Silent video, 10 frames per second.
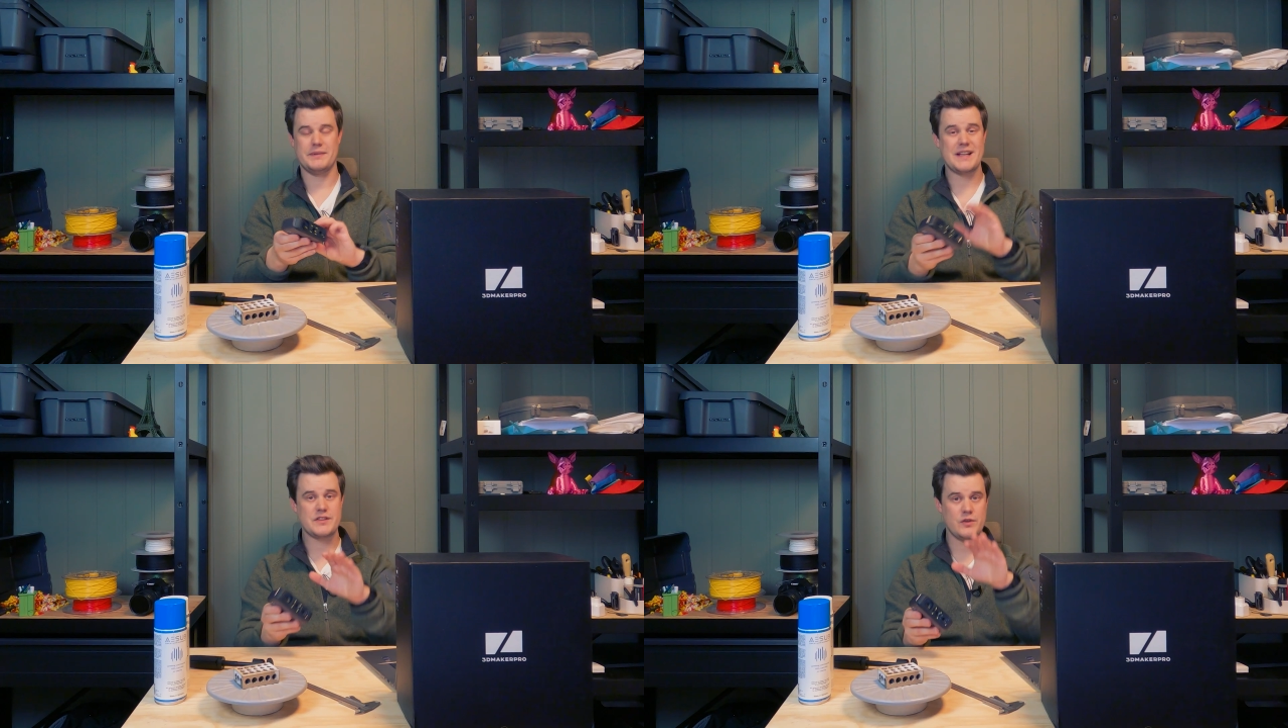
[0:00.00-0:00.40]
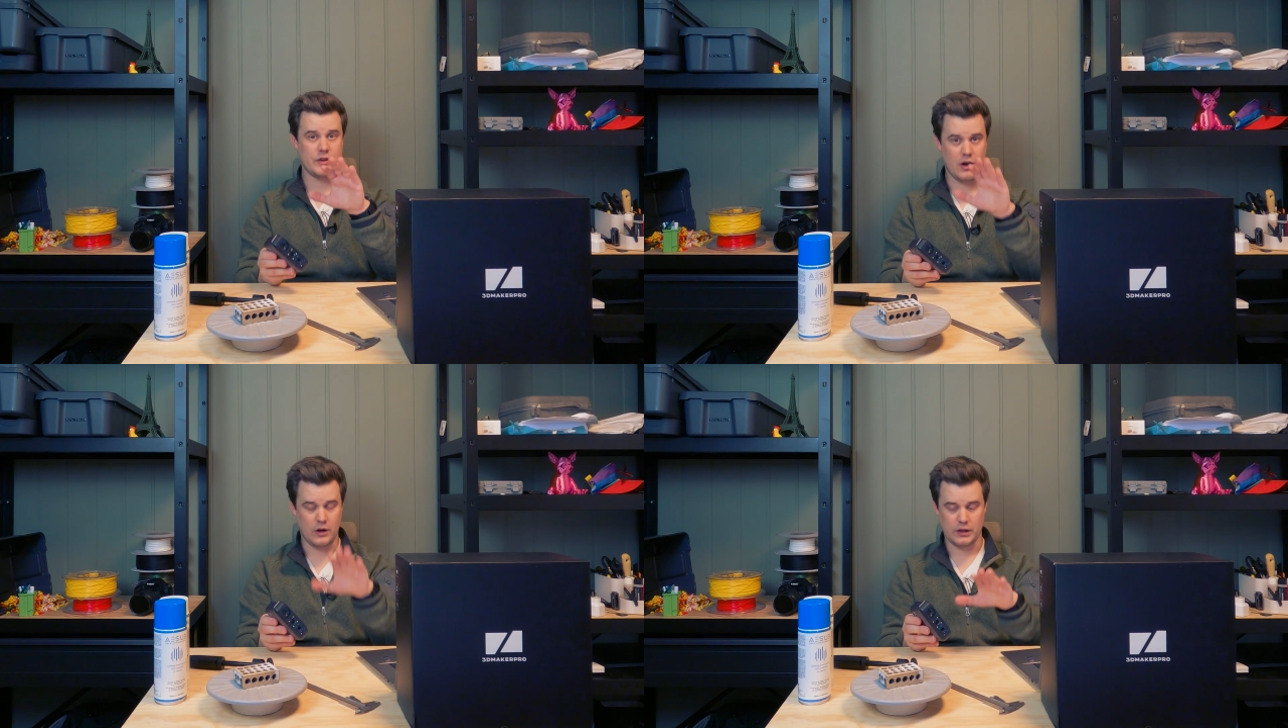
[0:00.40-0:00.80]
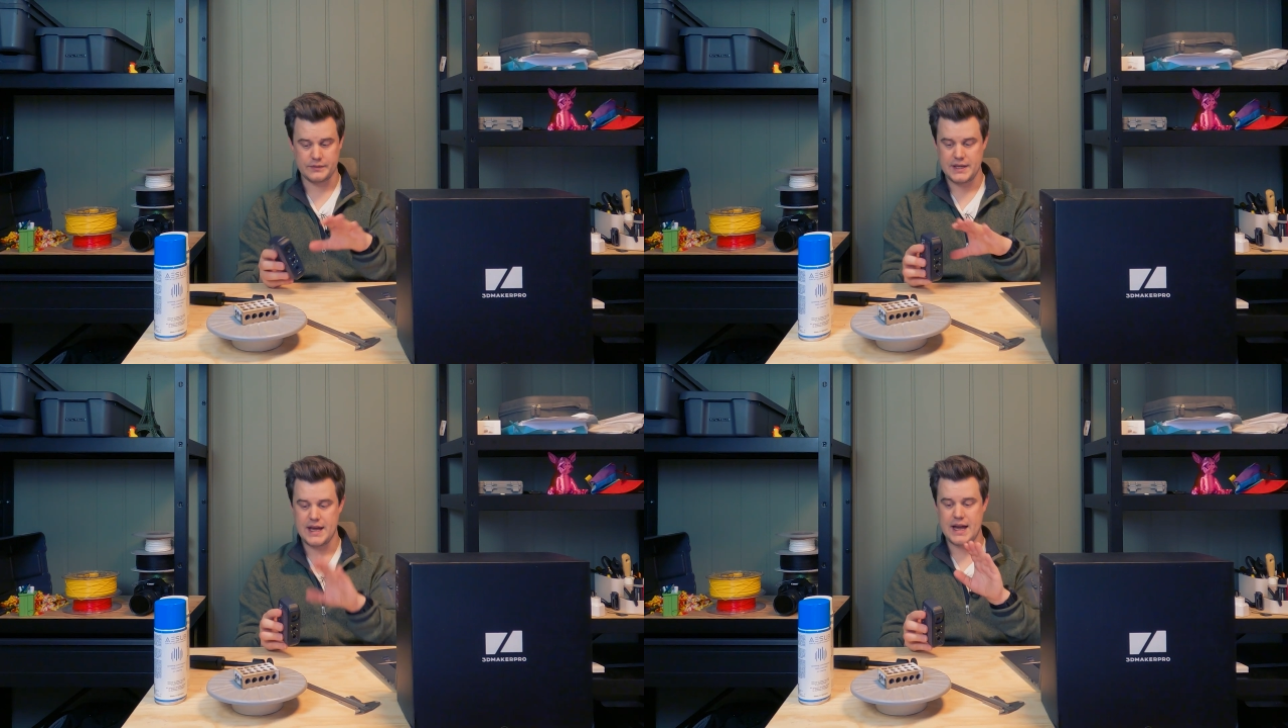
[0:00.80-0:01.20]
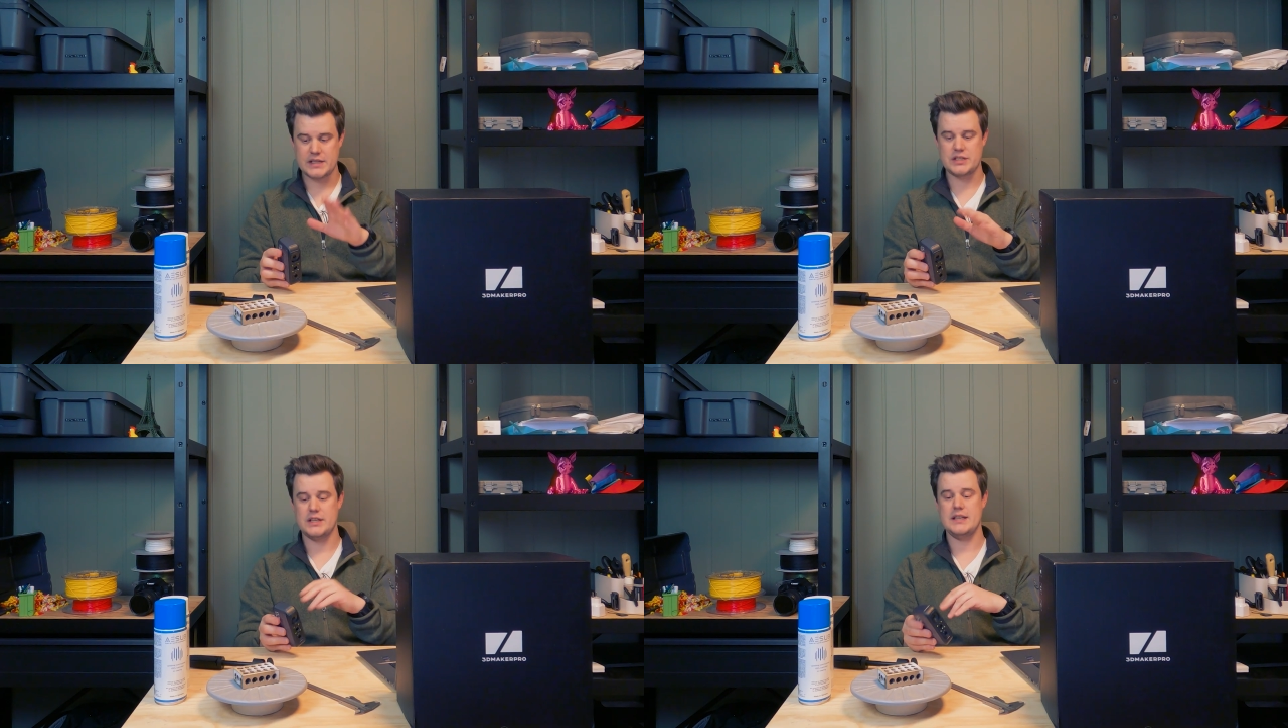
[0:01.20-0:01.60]
But that's not all.
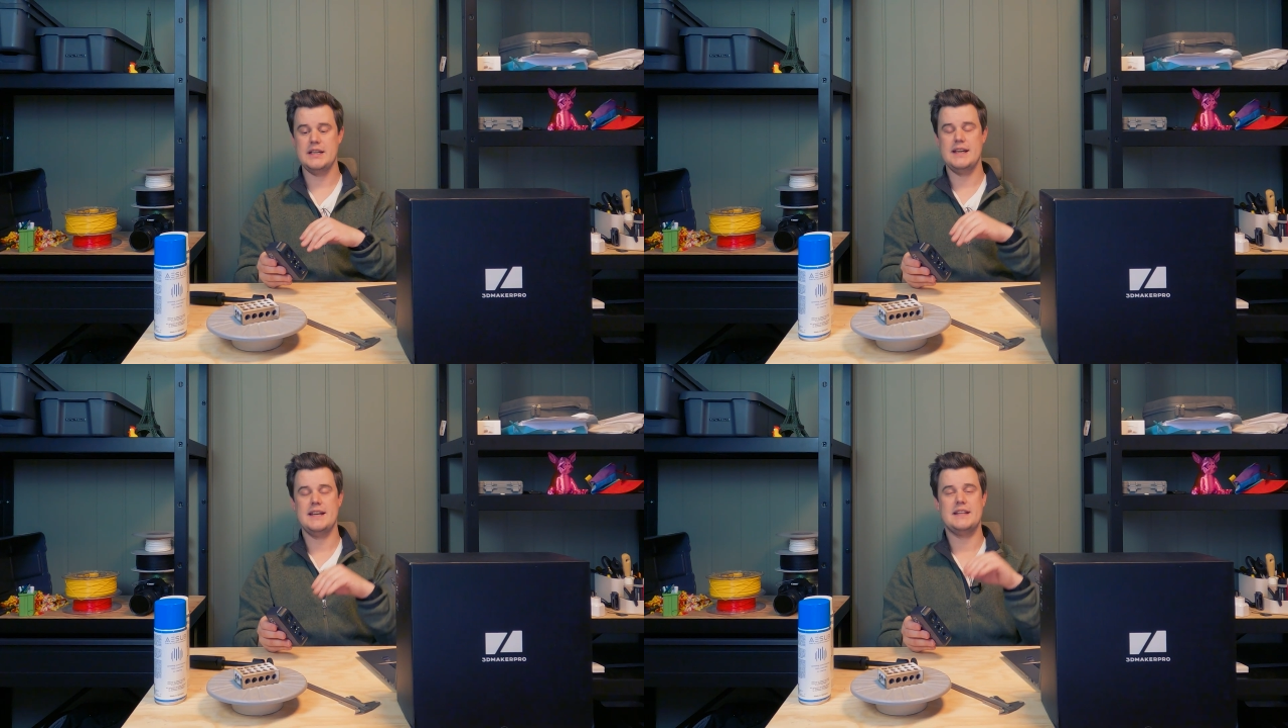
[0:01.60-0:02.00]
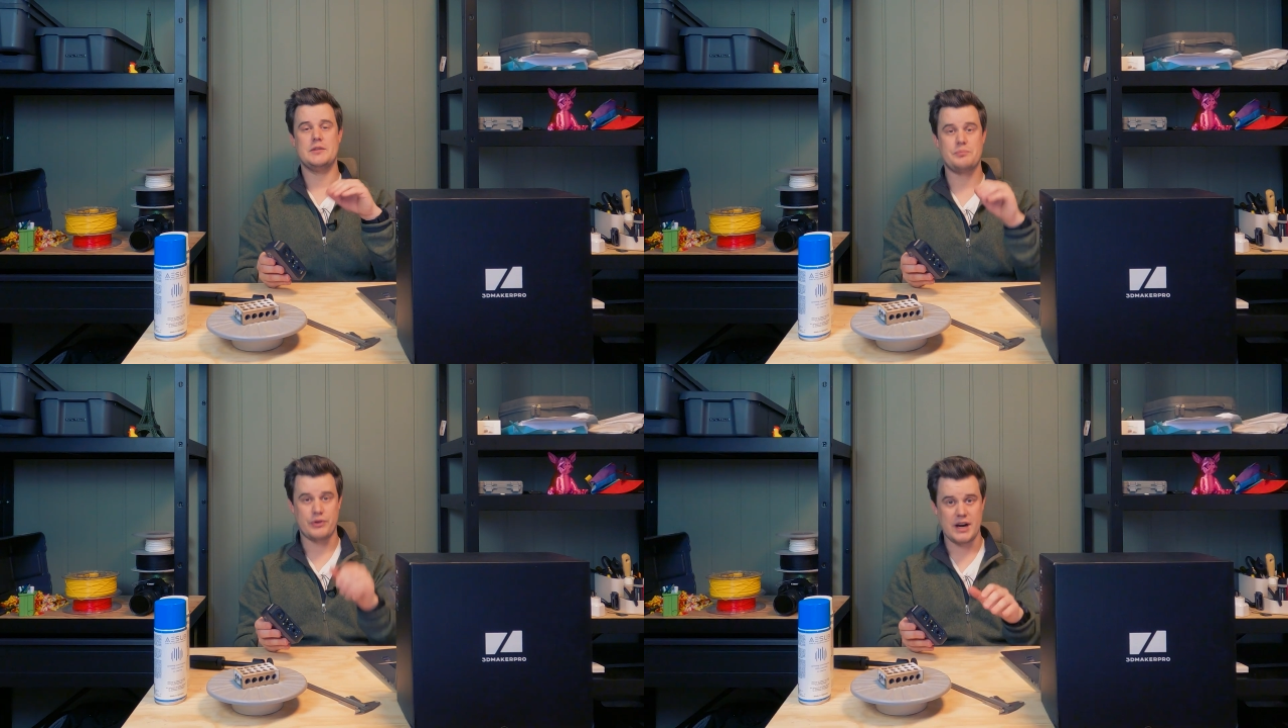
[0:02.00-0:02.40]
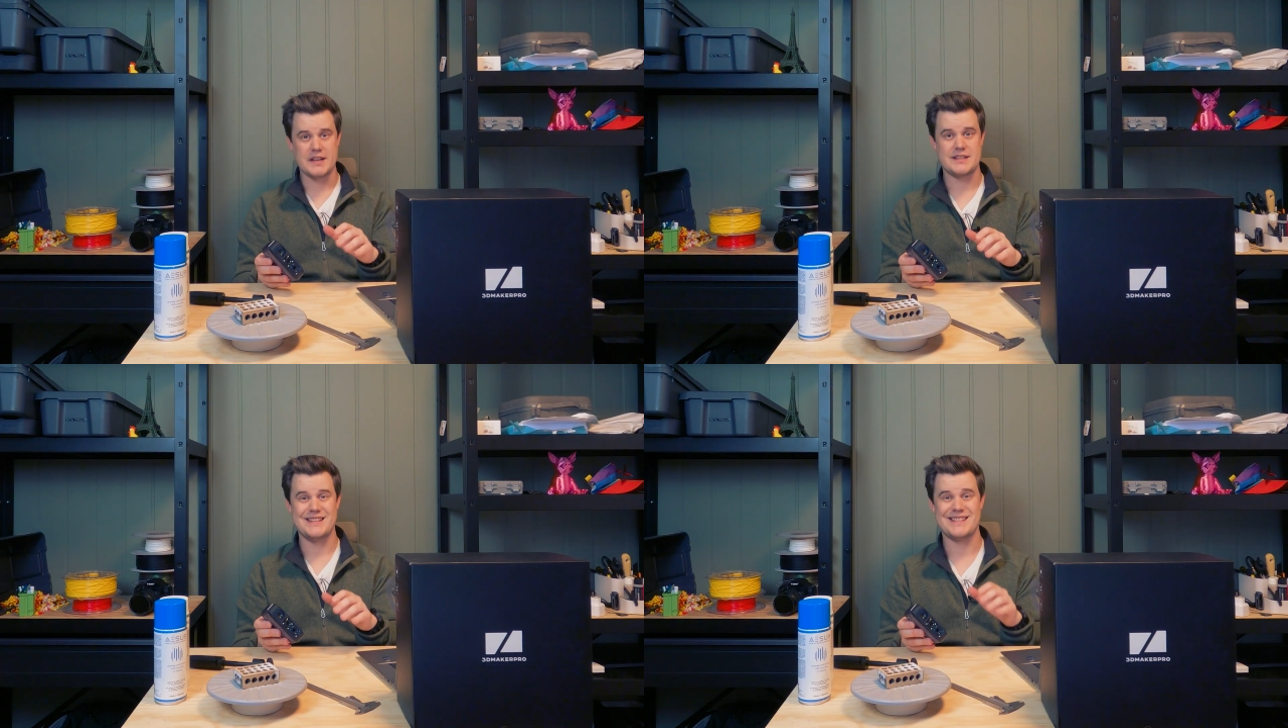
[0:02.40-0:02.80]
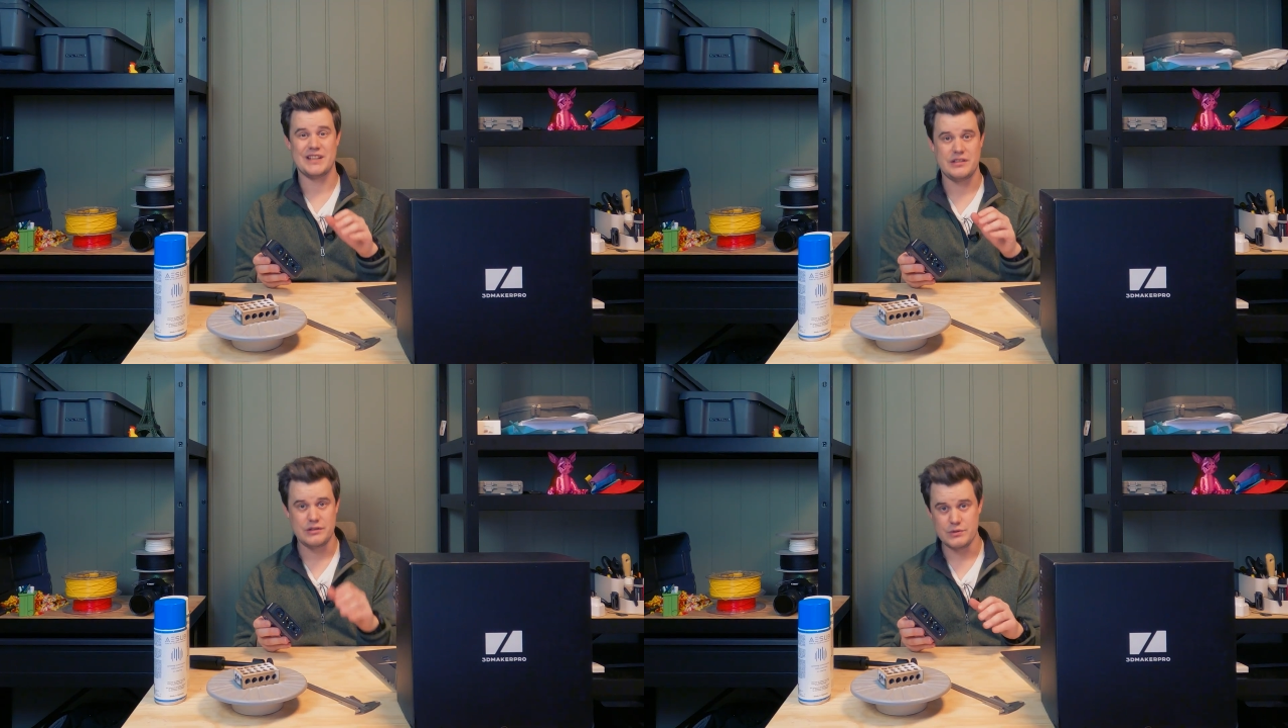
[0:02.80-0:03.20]
Actually, the price is a
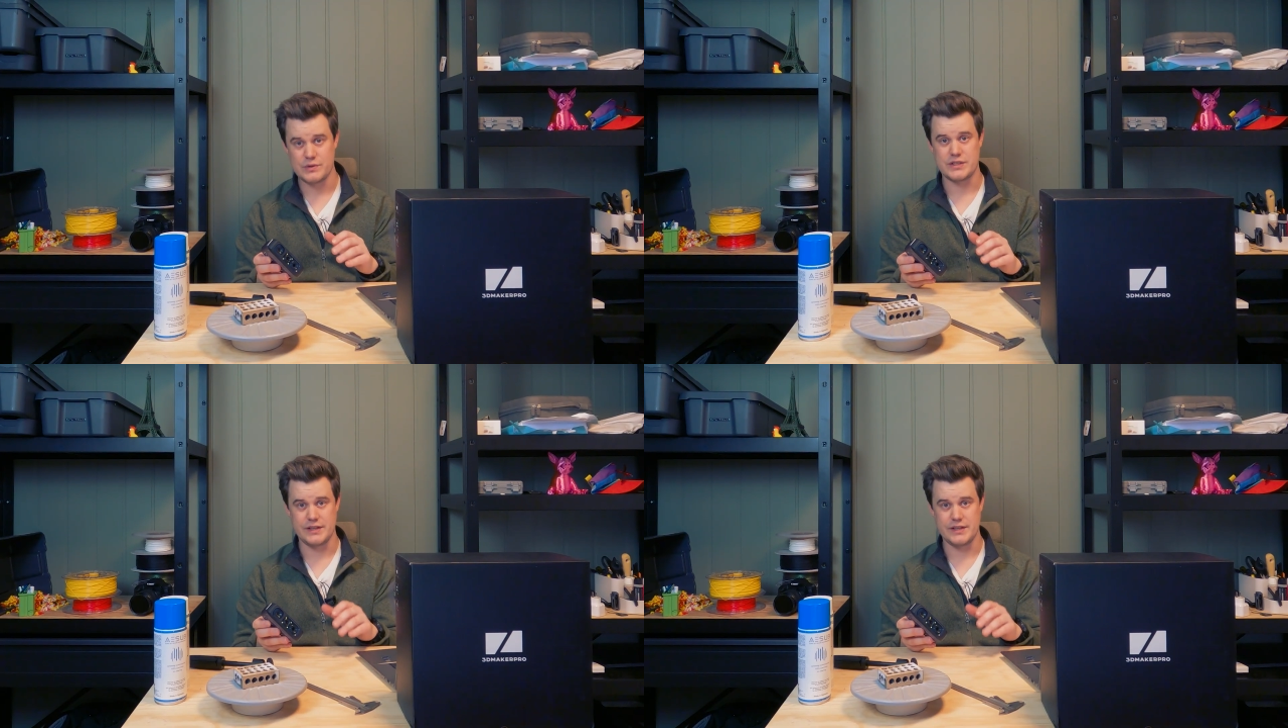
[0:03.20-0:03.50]
huge